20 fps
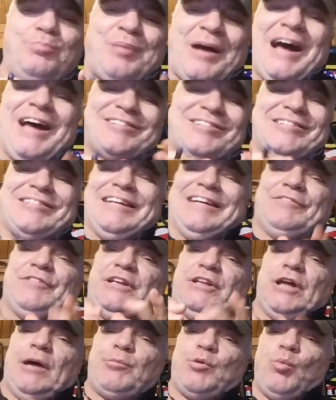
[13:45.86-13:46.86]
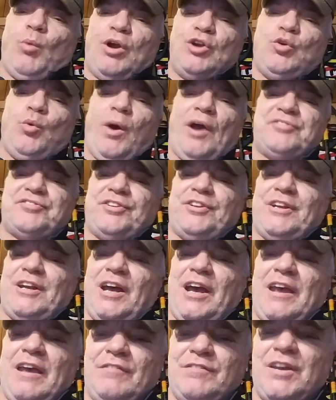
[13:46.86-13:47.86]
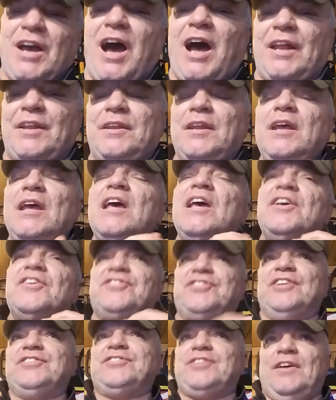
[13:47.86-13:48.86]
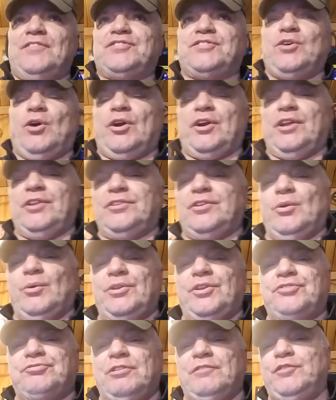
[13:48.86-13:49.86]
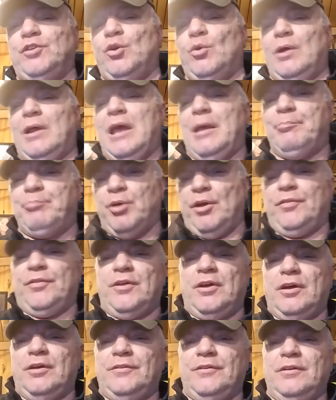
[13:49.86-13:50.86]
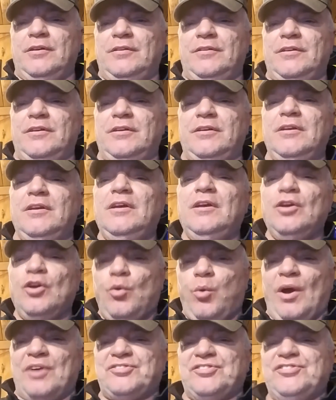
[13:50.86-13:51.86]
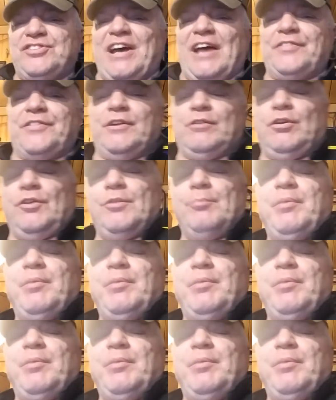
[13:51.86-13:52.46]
positively #1 question that I have gotten since I've started doing this review and putting the questions out there on the